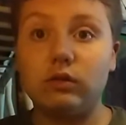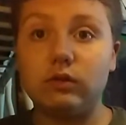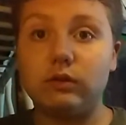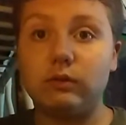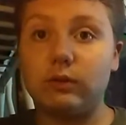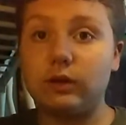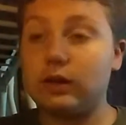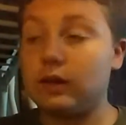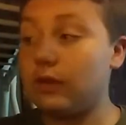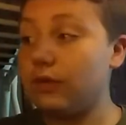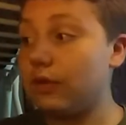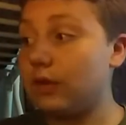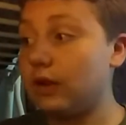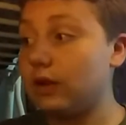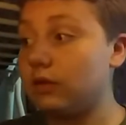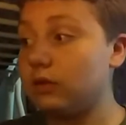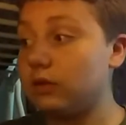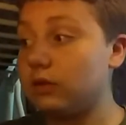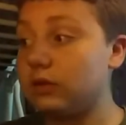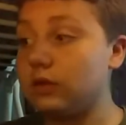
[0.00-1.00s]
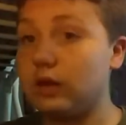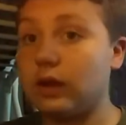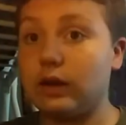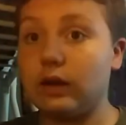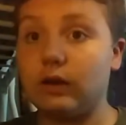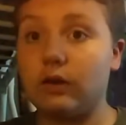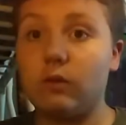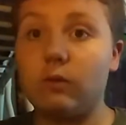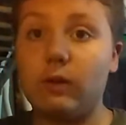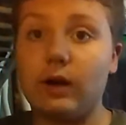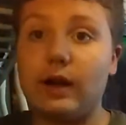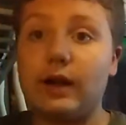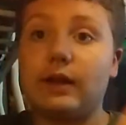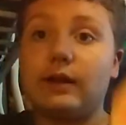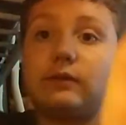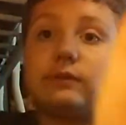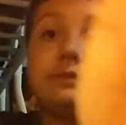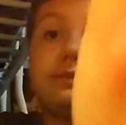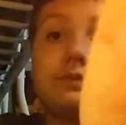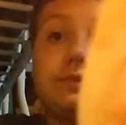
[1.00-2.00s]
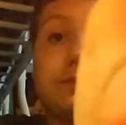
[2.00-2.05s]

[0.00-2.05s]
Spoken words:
looks like when